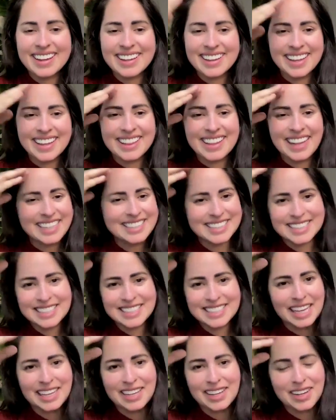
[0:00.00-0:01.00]

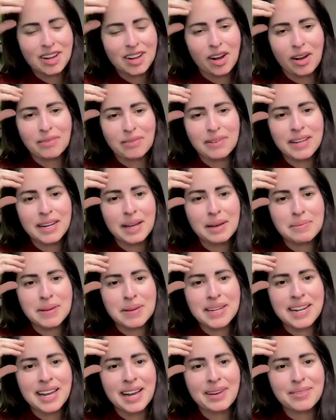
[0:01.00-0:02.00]
Lexi's like coughing at
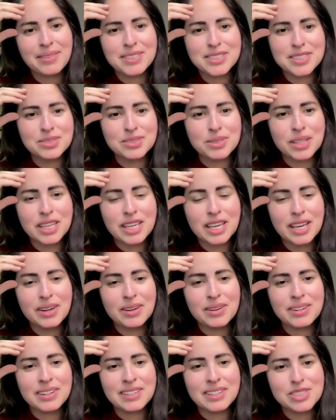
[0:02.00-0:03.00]
me now, which is really
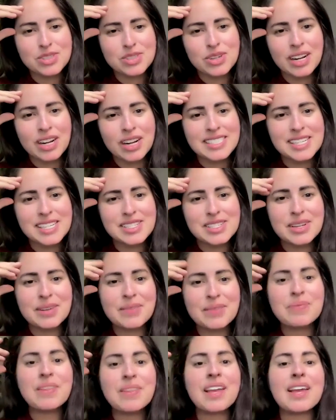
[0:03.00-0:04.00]
cute and distracting
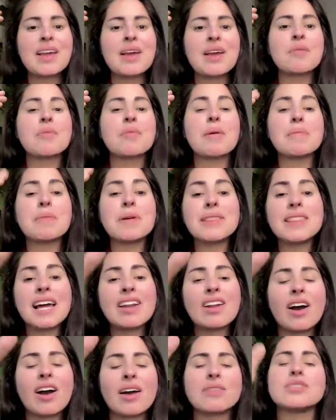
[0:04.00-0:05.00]
too. But put
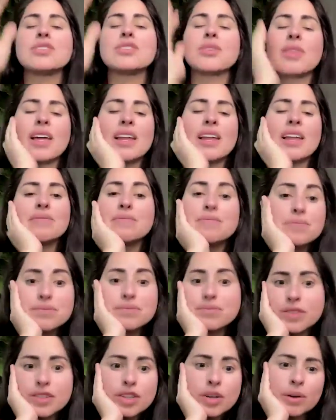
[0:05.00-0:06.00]
that on so then
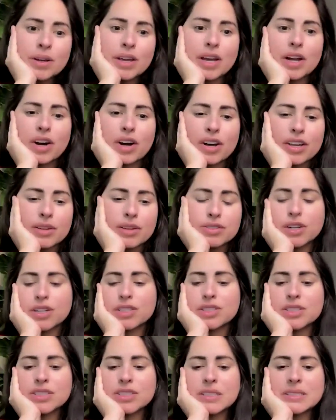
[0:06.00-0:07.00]
no one can call you
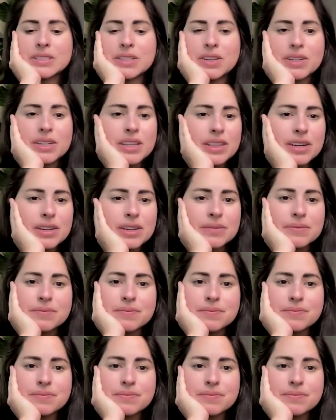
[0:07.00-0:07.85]
during your sales call either.